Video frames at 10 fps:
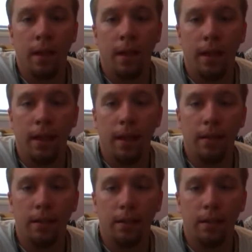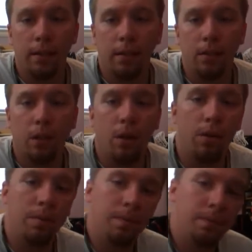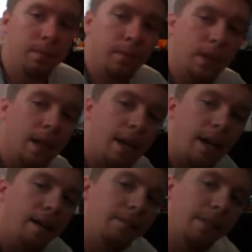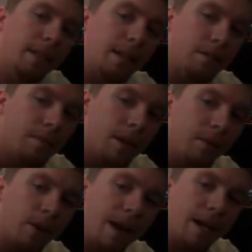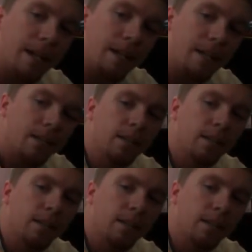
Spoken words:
Hey guys, so I emptied out my rack